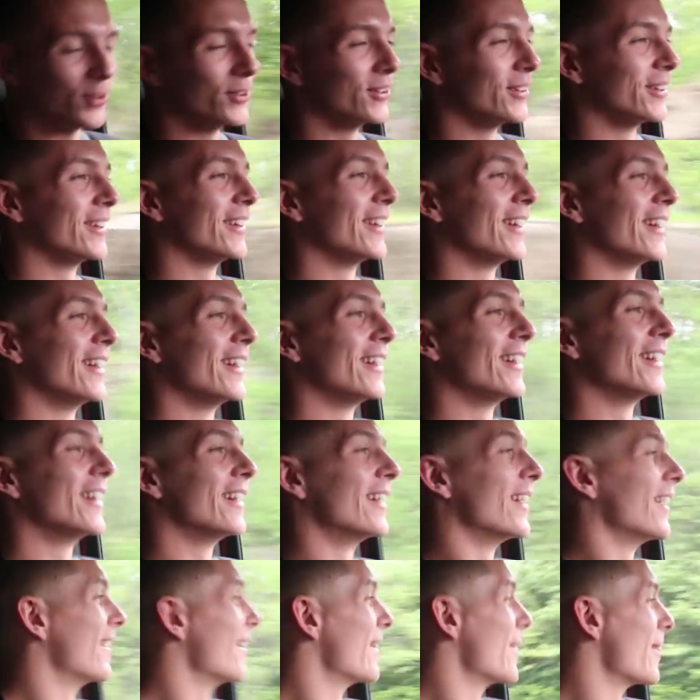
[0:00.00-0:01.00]
So we had to
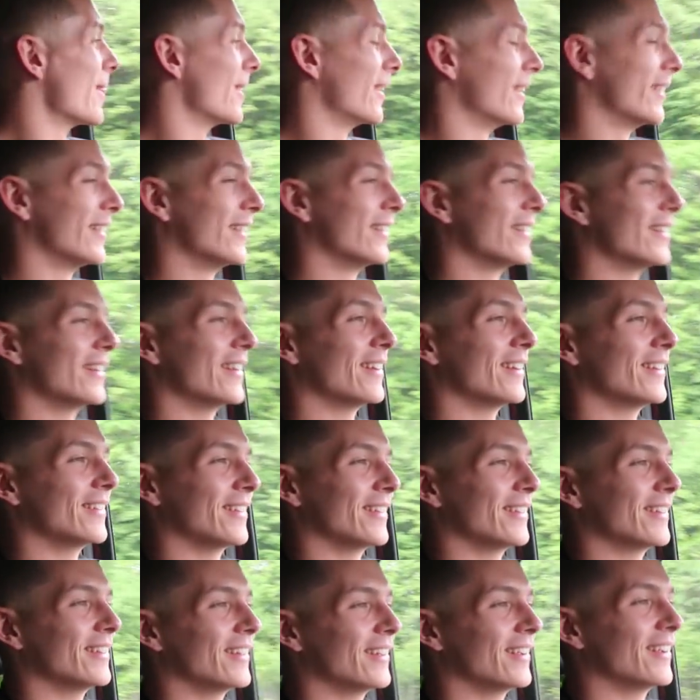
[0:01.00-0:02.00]
drive in the middle
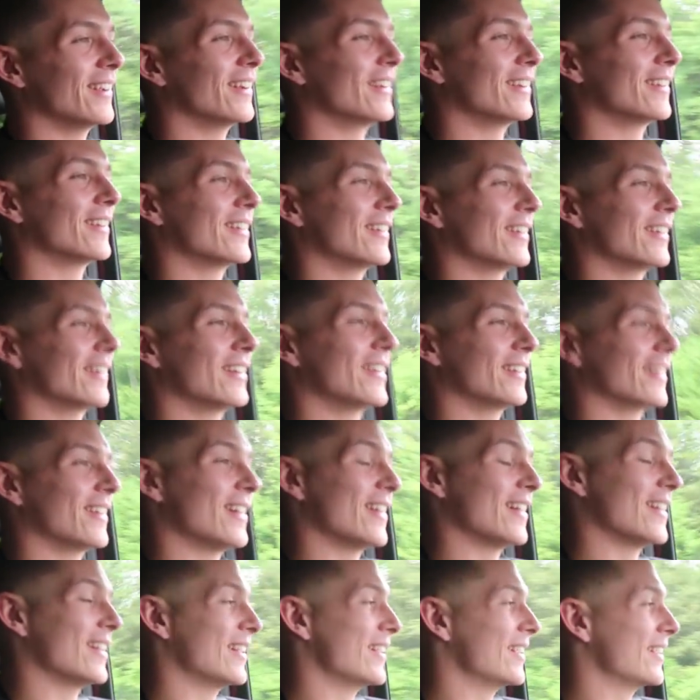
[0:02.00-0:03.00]
of the arch
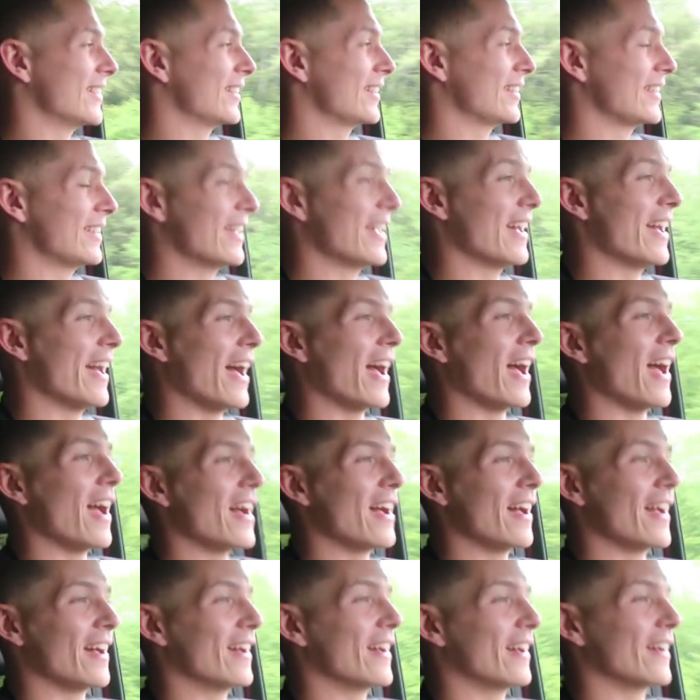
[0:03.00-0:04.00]
sometime. Yeah. And
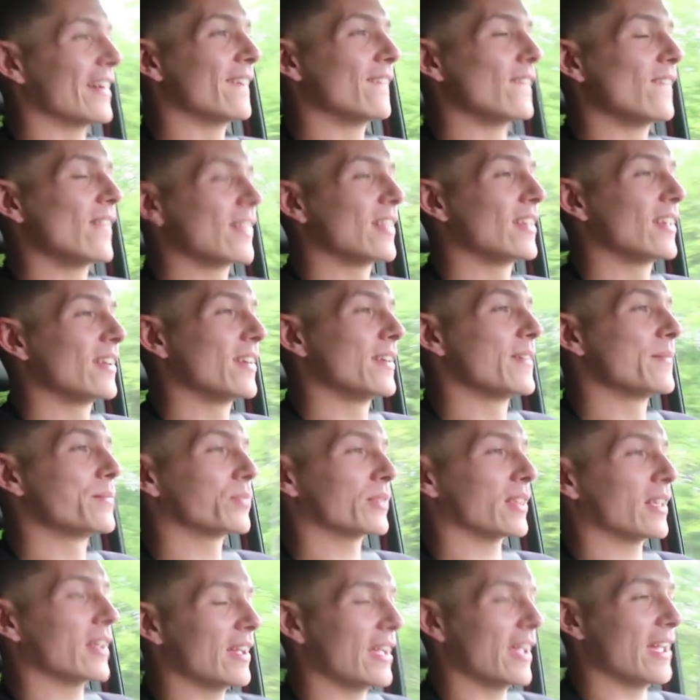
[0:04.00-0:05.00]
go in the middle of
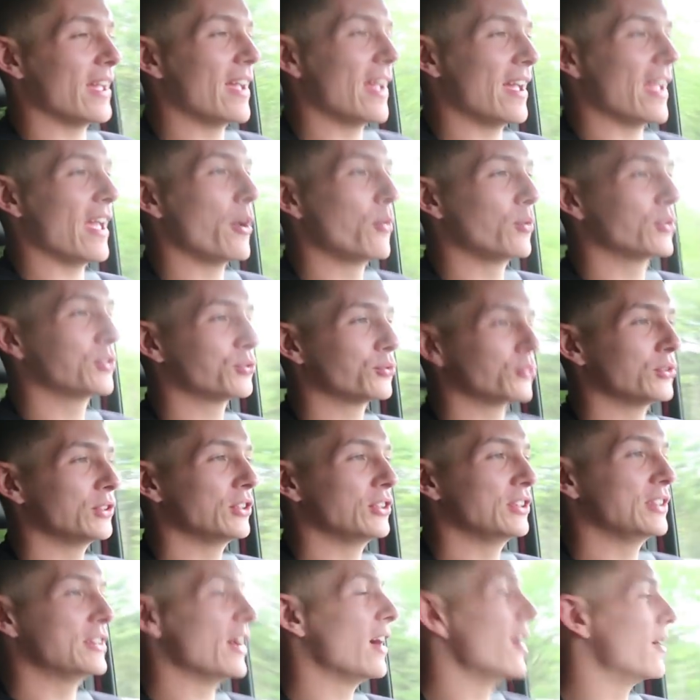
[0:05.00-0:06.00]
two lanes. It was
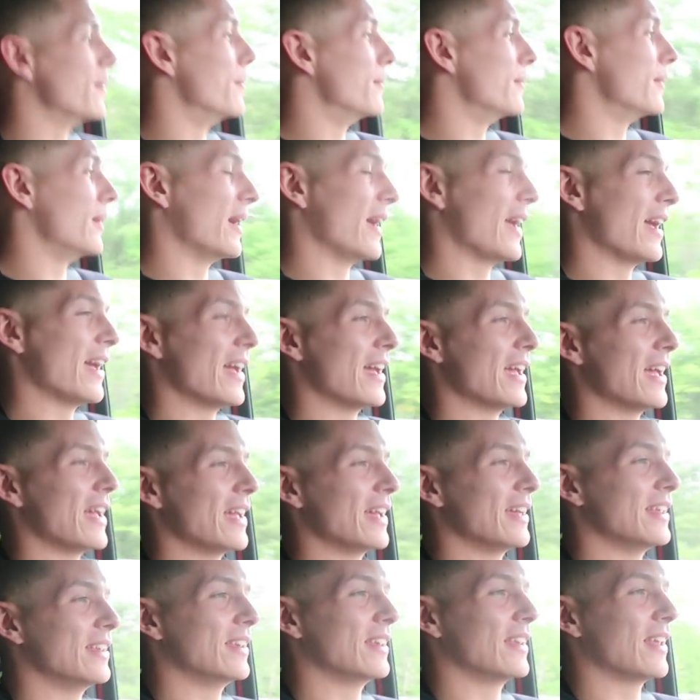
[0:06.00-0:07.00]
really dumb.
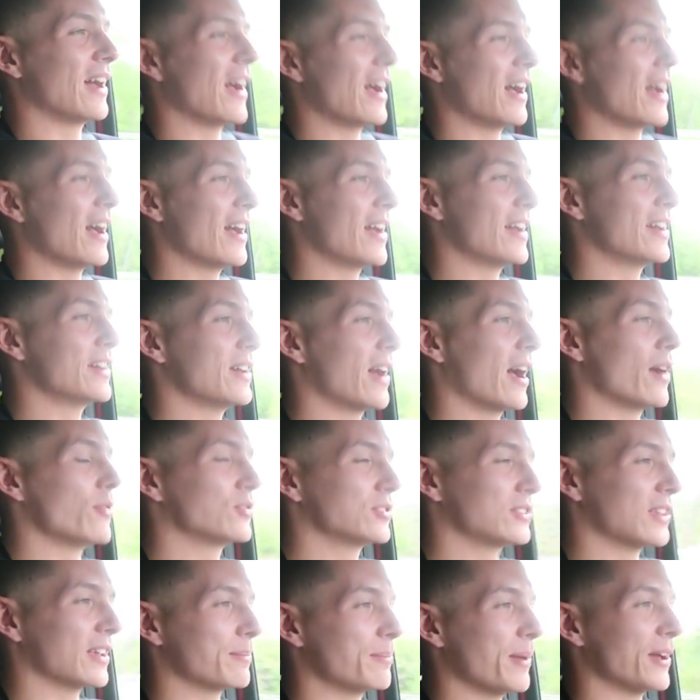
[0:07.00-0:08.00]
And I, I
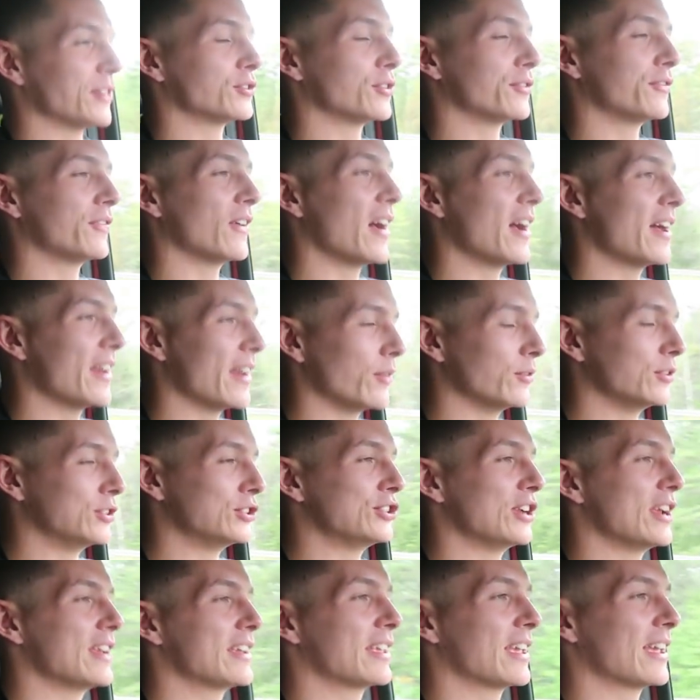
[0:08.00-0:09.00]
was like petrified, I was
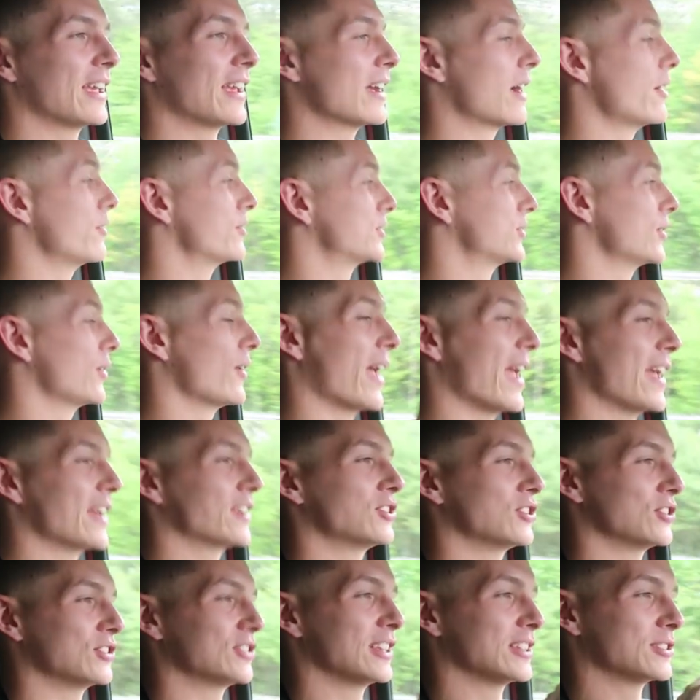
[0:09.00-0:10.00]
shaking, I was so
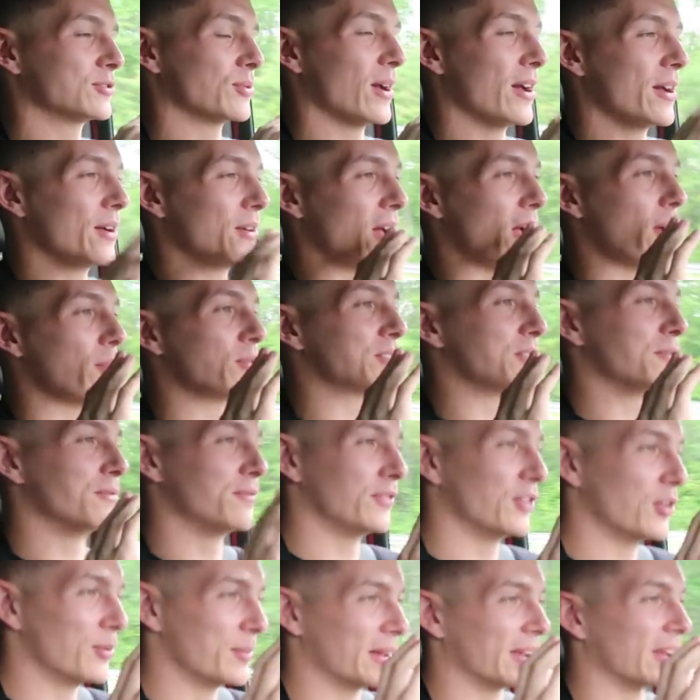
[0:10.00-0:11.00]
anxious, that's why I
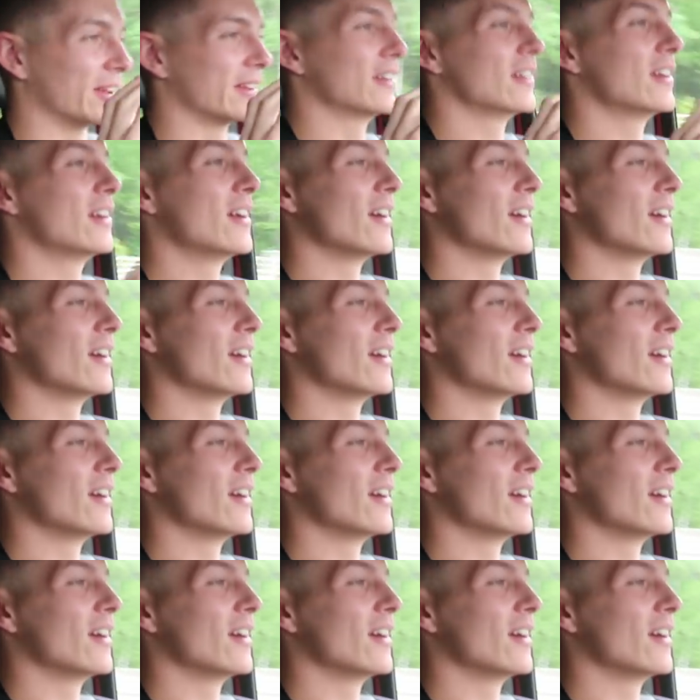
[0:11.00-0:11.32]
wasn't filming.